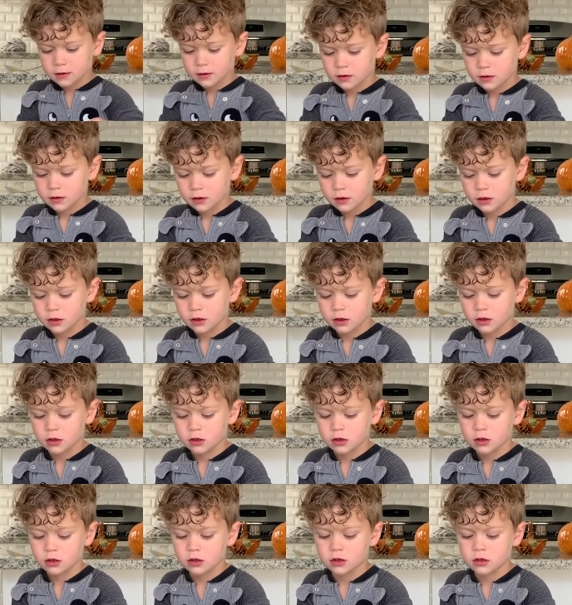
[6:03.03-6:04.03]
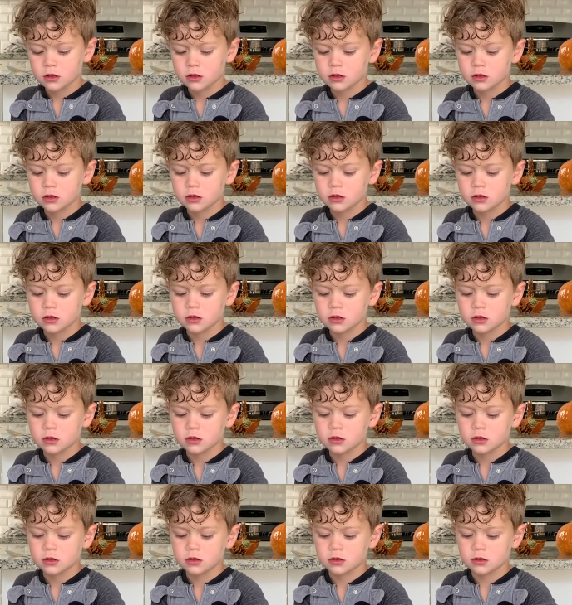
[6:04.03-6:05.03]

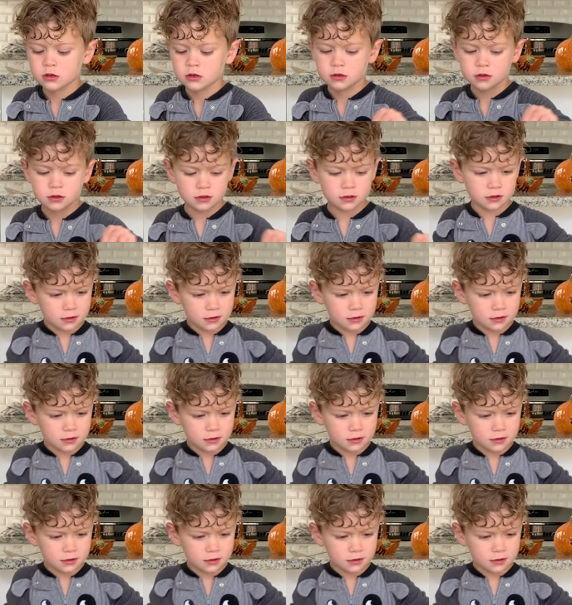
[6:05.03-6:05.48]
(silence)